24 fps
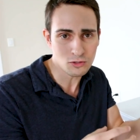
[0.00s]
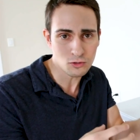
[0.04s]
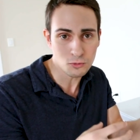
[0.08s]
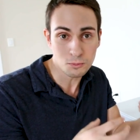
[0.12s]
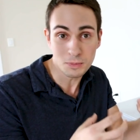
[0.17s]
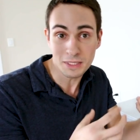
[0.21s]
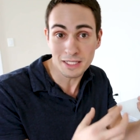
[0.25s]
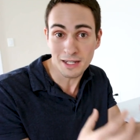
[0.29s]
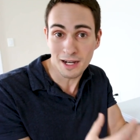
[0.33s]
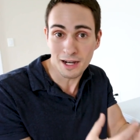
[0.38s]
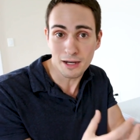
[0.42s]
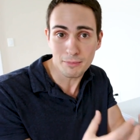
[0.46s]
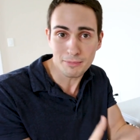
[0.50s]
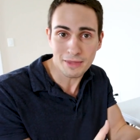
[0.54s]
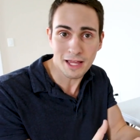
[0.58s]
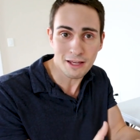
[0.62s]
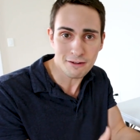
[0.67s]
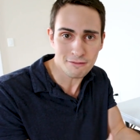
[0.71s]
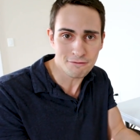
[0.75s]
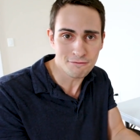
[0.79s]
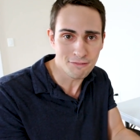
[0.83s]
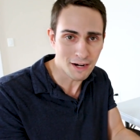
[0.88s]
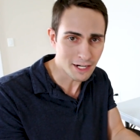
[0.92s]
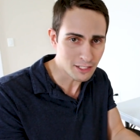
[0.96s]
to become
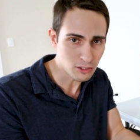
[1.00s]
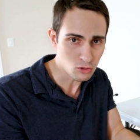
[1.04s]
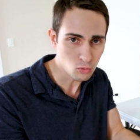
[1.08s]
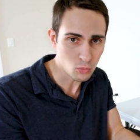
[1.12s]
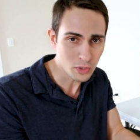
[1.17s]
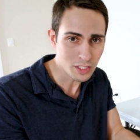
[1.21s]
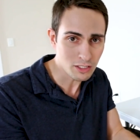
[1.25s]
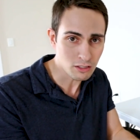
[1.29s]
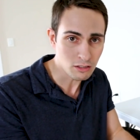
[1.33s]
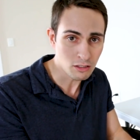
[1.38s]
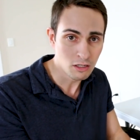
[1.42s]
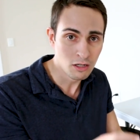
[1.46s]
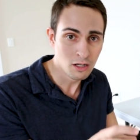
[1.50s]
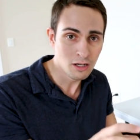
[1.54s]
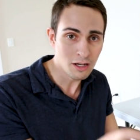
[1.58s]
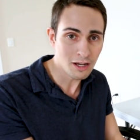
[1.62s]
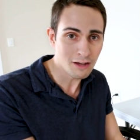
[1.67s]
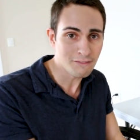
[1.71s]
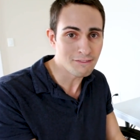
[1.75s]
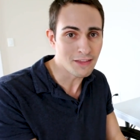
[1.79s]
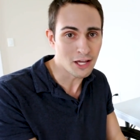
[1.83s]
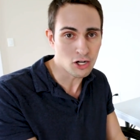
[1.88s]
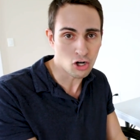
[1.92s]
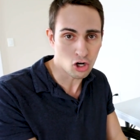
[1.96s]
that final winner
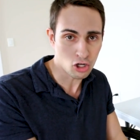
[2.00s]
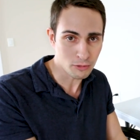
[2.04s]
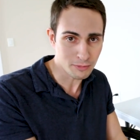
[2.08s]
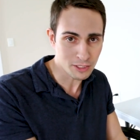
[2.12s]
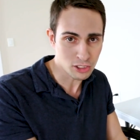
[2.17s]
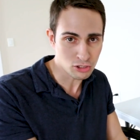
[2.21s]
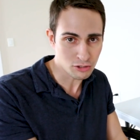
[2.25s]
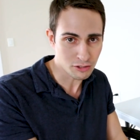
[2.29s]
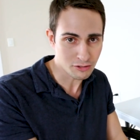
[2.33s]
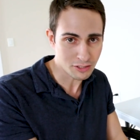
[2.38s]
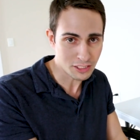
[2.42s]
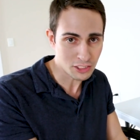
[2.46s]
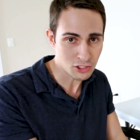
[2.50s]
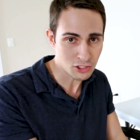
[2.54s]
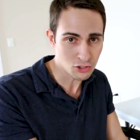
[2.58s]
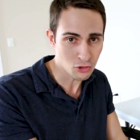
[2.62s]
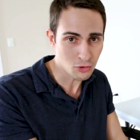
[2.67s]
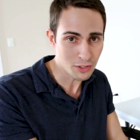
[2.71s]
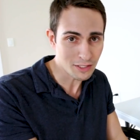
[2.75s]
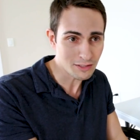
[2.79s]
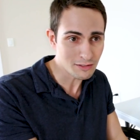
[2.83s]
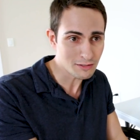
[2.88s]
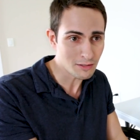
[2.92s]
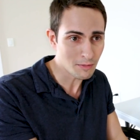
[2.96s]
of that arbitrary
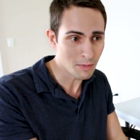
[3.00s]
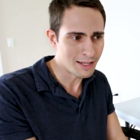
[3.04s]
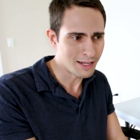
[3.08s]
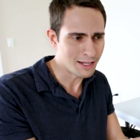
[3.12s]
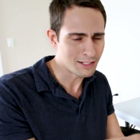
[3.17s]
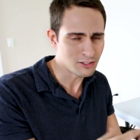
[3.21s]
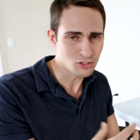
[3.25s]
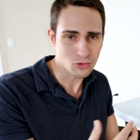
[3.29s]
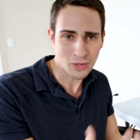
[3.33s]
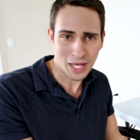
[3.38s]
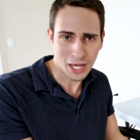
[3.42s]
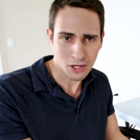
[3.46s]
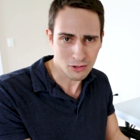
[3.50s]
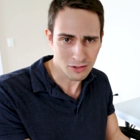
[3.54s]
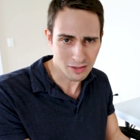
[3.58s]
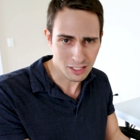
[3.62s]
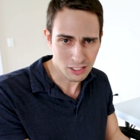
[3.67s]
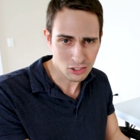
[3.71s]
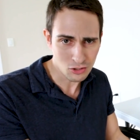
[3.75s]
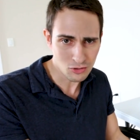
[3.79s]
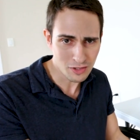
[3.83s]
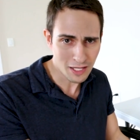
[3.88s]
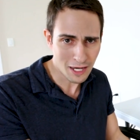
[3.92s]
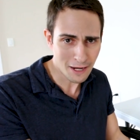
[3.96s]
choice. And so how do
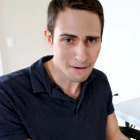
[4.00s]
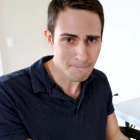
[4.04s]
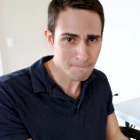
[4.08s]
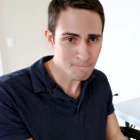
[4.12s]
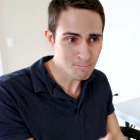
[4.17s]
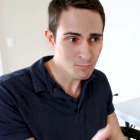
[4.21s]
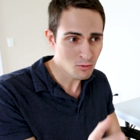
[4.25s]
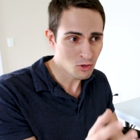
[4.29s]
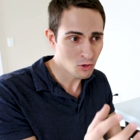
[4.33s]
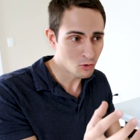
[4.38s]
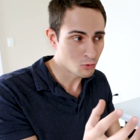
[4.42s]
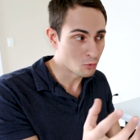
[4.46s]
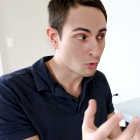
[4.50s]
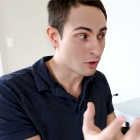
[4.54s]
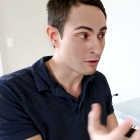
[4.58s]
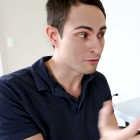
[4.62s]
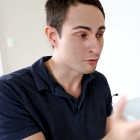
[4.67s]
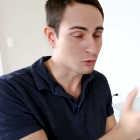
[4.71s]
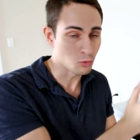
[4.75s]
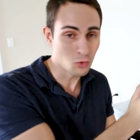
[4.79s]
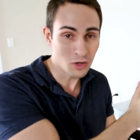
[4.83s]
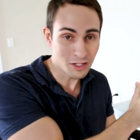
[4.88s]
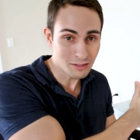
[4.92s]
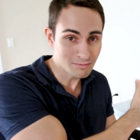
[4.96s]
they do that? Well,
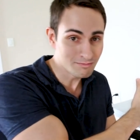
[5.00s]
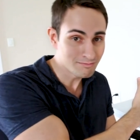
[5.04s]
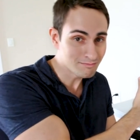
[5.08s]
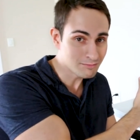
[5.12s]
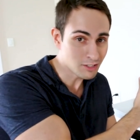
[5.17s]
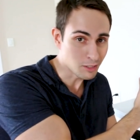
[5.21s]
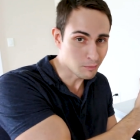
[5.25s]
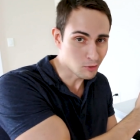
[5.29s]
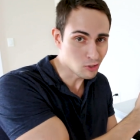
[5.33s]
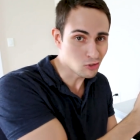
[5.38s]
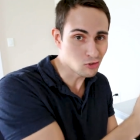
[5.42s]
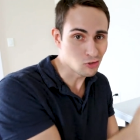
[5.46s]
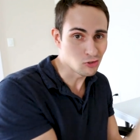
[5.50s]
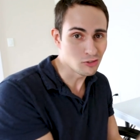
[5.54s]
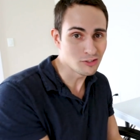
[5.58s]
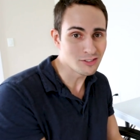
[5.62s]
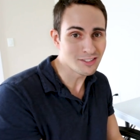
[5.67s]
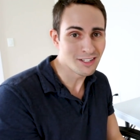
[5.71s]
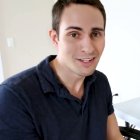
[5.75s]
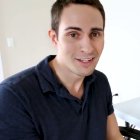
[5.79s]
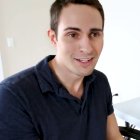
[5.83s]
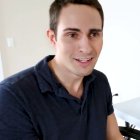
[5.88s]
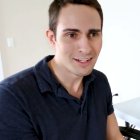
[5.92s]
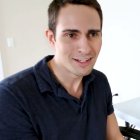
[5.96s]
for one,
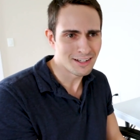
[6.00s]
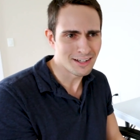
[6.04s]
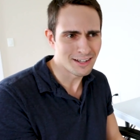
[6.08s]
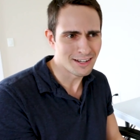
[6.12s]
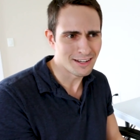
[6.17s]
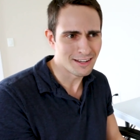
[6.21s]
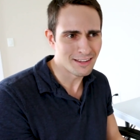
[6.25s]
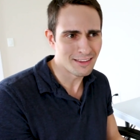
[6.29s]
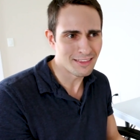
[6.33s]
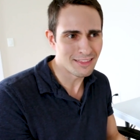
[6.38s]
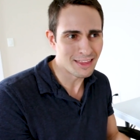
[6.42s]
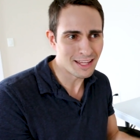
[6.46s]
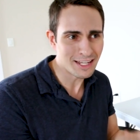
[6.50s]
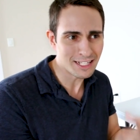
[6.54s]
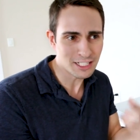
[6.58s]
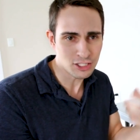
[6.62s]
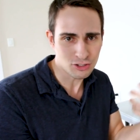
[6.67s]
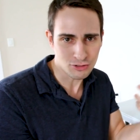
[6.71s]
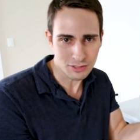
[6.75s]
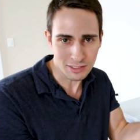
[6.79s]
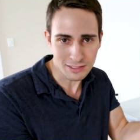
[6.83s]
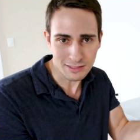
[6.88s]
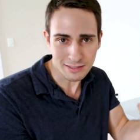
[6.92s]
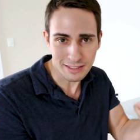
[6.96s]
commercials, uh, they
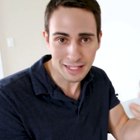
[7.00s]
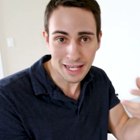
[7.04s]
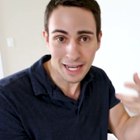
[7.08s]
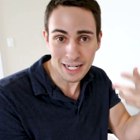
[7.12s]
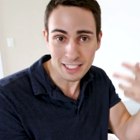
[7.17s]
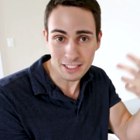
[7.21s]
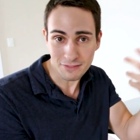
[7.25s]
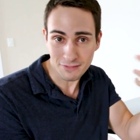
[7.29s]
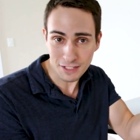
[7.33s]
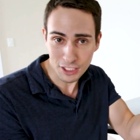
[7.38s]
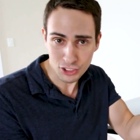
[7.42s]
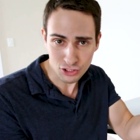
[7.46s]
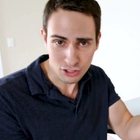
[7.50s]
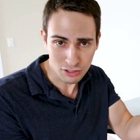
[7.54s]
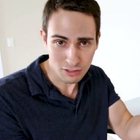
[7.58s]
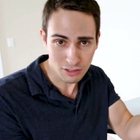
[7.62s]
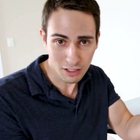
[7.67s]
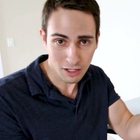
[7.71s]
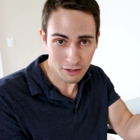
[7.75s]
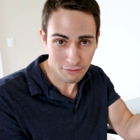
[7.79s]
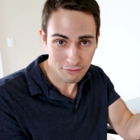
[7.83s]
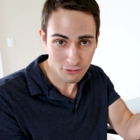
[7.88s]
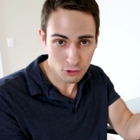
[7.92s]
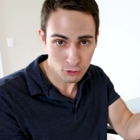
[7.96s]
increase the
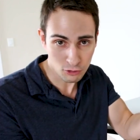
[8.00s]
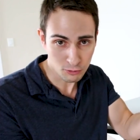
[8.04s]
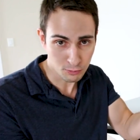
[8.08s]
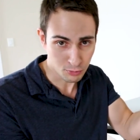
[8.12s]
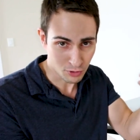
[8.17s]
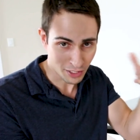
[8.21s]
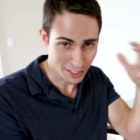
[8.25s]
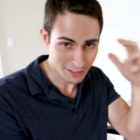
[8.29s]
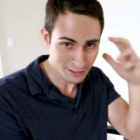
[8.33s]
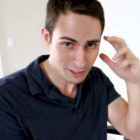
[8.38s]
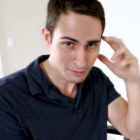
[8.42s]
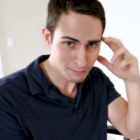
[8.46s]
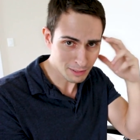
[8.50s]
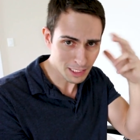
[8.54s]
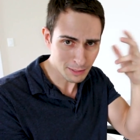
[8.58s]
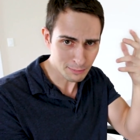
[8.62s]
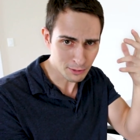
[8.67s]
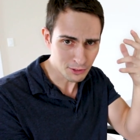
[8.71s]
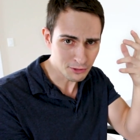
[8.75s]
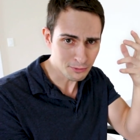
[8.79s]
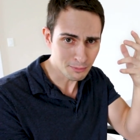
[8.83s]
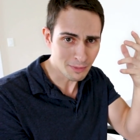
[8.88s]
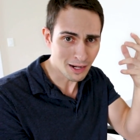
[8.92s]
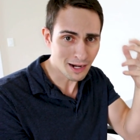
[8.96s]
activation of those brands in
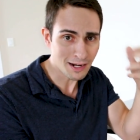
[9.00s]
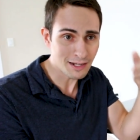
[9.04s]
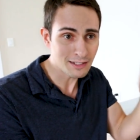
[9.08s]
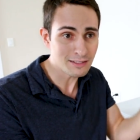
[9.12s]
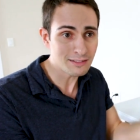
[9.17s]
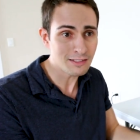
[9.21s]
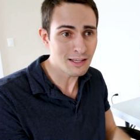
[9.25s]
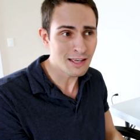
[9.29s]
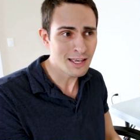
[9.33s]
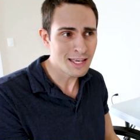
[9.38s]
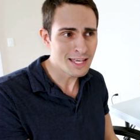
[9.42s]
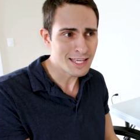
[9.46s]
people's minds,